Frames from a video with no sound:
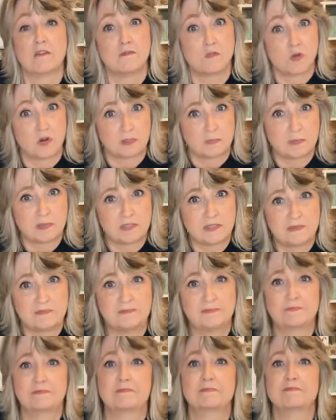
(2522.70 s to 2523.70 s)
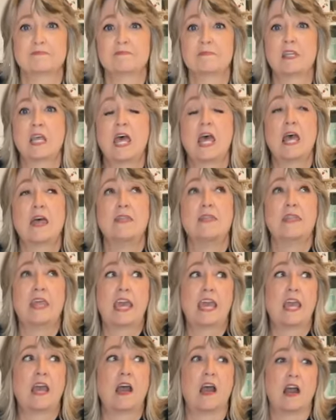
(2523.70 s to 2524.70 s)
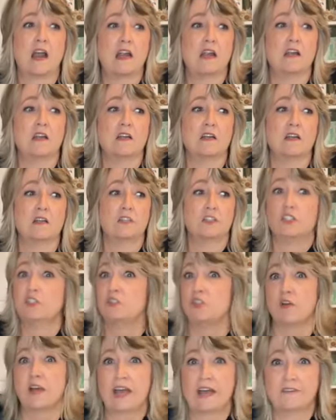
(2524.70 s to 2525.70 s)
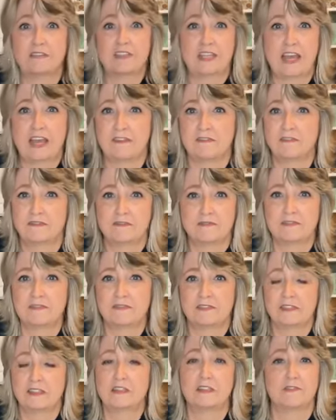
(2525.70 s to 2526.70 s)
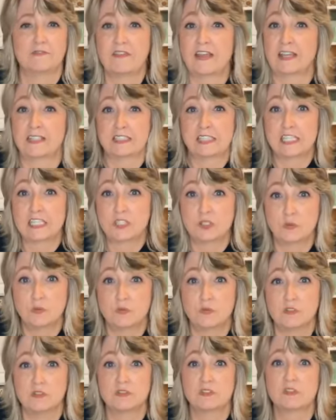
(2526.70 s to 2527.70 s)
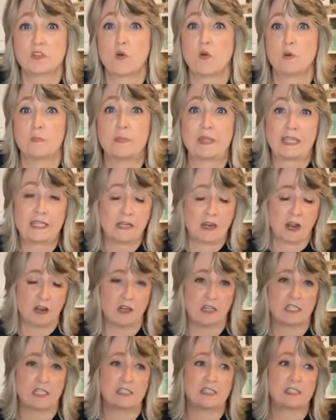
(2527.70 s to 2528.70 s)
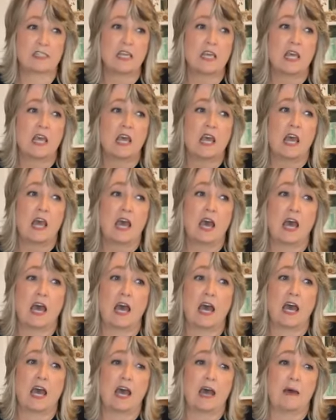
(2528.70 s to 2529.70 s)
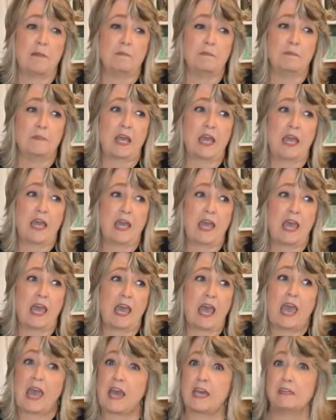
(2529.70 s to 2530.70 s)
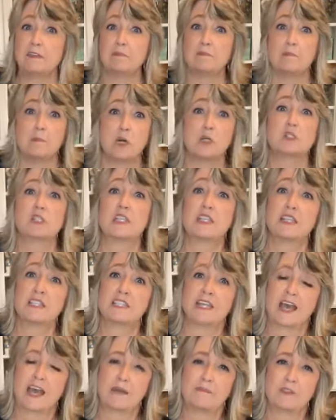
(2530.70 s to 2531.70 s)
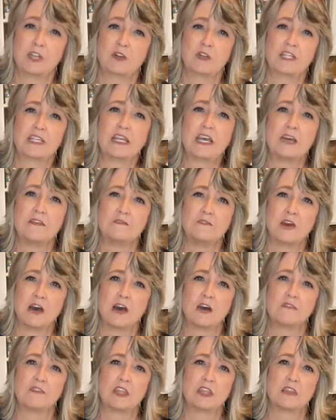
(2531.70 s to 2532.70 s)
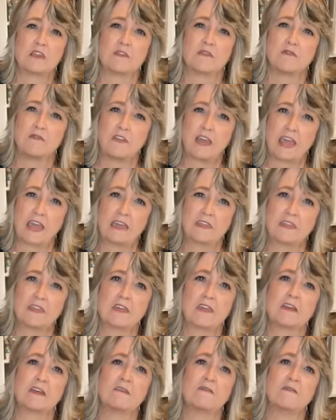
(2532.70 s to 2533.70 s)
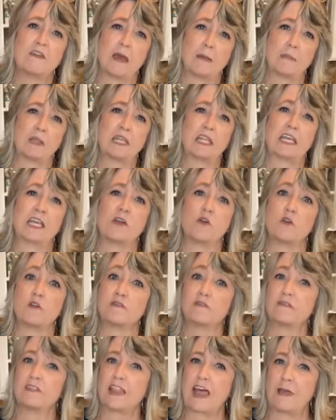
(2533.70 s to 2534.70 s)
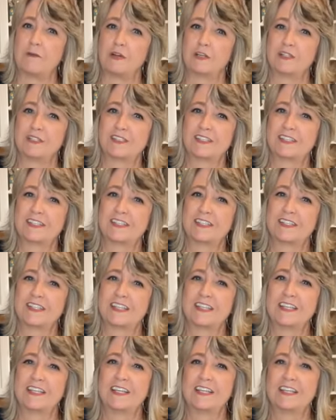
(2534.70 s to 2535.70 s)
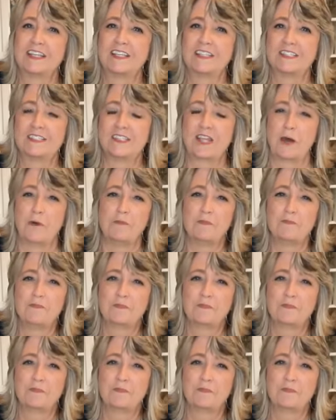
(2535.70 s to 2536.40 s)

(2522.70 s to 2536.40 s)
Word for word: affordable. They are, you don't have to have fancy tools or be an artist. Um, and most of the time, they're going to involve either faith, family, or flowers. So,